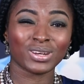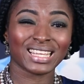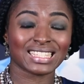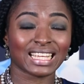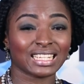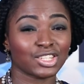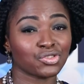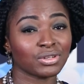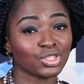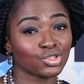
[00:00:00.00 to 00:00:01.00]
don't exactly
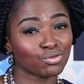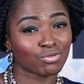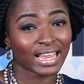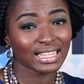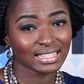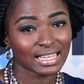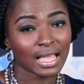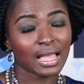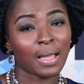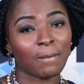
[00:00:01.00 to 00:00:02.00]
treat you right.
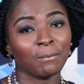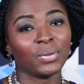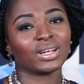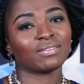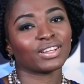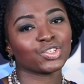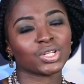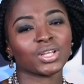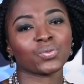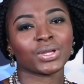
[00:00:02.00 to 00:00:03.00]
But eventually,